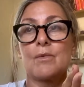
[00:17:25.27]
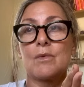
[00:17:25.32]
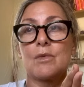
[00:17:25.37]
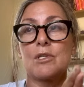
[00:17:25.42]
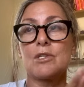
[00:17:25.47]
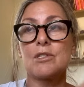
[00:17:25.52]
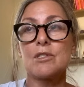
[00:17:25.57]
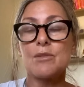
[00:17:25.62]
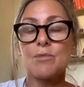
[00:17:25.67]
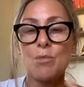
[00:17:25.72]

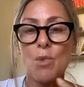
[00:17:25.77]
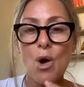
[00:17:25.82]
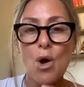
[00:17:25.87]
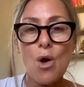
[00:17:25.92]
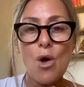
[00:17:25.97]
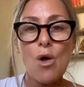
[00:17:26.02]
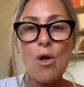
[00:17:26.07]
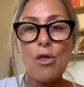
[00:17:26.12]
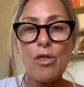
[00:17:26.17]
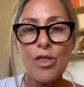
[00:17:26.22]

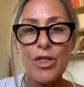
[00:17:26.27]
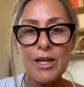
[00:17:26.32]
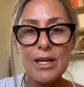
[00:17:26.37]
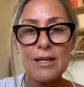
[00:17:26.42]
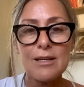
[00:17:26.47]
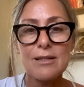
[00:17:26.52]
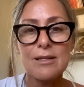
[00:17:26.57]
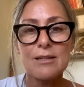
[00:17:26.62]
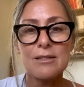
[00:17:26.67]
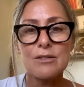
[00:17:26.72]
Small
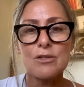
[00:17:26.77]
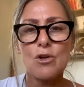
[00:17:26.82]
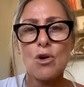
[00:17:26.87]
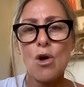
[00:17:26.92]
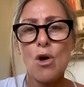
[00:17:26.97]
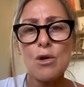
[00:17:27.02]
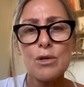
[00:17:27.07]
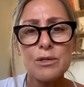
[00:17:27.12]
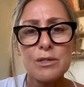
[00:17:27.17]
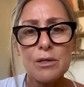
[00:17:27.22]
things.
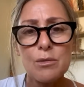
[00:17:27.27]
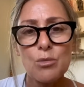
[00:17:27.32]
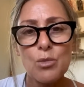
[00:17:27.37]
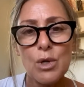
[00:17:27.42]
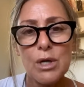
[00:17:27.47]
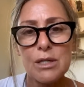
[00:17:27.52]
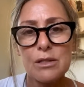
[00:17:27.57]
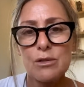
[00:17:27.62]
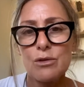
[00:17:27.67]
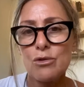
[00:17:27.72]
Call
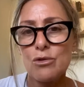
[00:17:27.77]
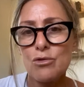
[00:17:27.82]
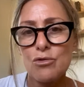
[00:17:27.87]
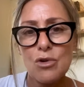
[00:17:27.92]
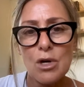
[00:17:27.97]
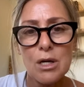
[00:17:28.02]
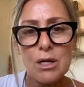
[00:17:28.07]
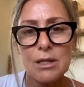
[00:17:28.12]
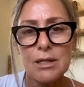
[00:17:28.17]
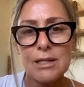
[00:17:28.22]
someone who's
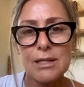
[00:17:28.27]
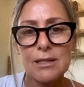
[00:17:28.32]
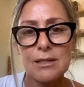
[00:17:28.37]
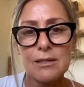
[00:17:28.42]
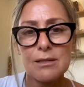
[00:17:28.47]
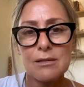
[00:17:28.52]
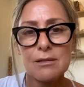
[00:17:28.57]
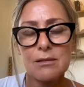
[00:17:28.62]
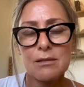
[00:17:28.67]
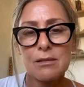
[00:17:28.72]
struggling.
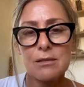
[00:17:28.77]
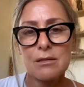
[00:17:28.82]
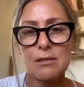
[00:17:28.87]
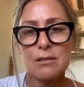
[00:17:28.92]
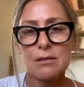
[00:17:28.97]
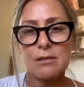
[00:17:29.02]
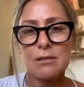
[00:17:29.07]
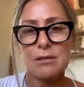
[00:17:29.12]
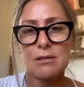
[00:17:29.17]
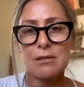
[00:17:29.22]

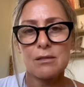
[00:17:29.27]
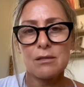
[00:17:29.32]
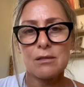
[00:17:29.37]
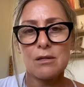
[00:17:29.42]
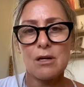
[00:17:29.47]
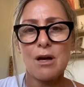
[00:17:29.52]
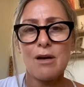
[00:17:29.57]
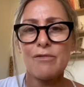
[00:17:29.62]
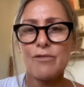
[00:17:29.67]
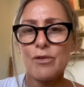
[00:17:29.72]

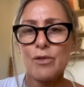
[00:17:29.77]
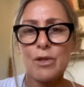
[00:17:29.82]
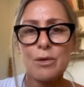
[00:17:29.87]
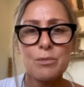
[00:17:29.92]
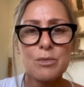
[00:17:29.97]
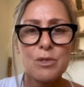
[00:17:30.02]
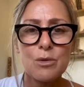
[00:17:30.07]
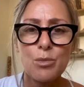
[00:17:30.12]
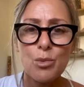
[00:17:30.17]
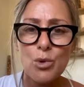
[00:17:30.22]
Offer them
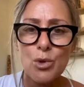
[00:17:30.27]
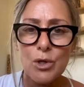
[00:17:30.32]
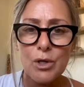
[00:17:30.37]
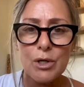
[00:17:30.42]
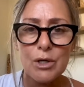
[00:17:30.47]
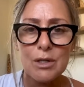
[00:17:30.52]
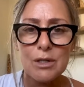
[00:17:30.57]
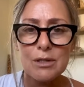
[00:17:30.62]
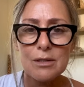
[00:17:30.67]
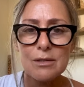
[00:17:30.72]

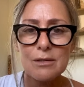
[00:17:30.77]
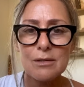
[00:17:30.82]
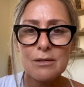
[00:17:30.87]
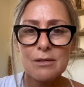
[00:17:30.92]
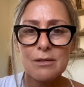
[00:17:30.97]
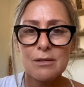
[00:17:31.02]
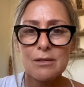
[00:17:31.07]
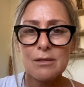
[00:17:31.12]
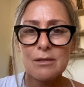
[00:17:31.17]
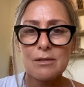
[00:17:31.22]
support.
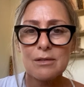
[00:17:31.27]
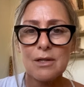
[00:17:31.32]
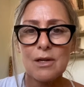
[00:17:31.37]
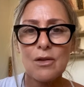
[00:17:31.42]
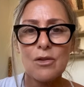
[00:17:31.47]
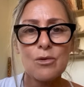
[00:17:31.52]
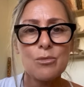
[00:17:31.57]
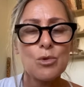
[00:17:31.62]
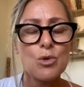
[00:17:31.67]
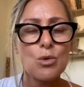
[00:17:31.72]
Tell
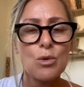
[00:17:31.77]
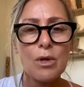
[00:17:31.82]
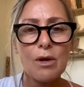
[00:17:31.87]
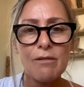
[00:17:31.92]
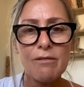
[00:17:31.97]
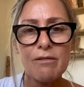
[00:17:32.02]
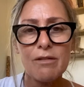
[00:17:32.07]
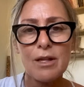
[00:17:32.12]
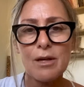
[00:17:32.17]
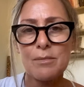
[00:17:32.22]
them you
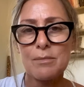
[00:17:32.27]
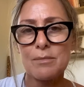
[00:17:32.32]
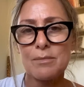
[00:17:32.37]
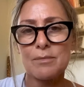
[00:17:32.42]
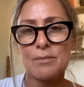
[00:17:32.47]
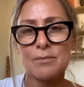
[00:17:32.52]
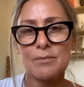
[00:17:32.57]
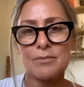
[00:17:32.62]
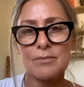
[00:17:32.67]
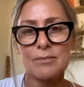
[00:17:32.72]
love them.
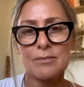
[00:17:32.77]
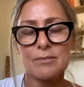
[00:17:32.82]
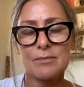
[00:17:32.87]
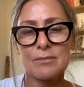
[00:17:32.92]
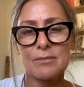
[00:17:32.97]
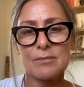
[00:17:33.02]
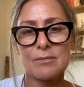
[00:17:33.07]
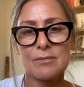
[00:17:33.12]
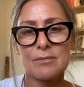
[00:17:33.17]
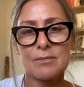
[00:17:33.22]

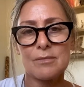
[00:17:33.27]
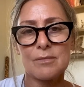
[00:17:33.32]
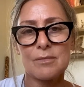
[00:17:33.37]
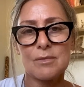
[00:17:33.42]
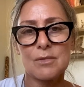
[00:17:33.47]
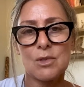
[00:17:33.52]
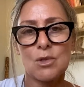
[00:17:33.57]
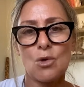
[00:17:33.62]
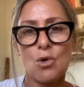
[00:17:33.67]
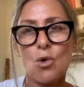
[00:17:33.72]

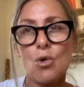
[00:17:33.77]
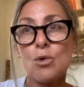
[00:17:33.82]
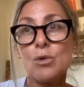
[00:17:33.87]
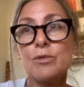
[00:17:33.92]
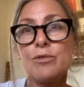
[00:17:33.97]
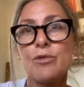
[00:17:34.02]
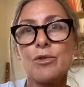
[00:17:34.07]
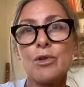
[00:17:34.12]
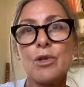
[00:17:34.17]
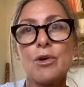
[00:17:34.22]
Hold
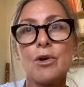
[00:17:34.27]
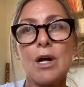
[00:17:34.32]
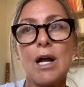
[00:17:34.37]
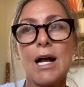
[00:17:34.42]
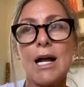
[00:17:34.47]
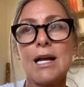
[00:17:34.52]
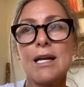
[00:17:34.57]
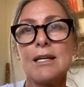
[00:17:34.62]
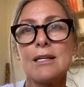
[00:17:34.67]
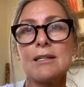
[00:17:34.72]
for their
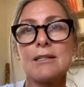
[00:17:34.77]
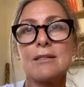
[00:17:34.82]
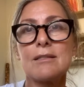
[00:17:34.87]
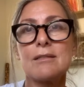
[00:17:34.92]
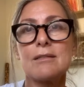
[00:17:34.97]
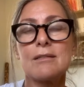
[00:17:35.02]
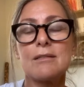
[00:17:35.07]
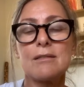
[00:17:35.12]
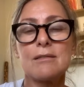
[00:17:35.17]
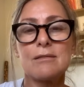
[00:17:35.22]

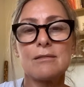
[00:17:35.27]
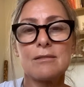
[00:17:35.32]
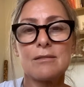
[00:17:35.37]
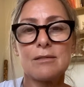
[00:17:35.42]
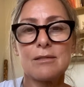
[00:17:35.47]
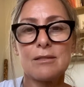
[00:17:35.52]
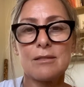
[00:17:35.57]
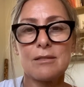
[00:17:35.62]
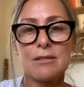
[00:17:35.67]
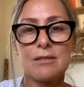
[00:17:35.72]
highest.
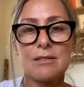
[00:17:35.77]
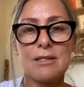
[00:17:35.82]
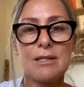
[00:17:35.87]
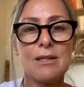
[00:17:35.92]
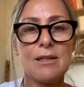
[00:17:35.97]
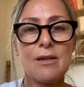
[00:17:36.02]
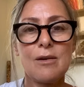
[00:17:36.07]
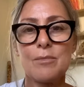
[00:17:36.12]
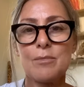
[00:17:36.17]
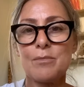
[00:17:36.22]
See
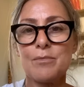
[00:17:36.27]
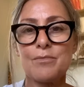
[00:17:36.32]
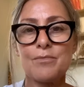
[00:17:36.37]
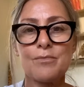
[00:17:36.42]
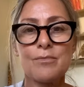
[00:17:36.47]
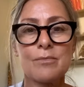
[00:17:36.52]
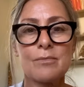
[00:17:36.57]
them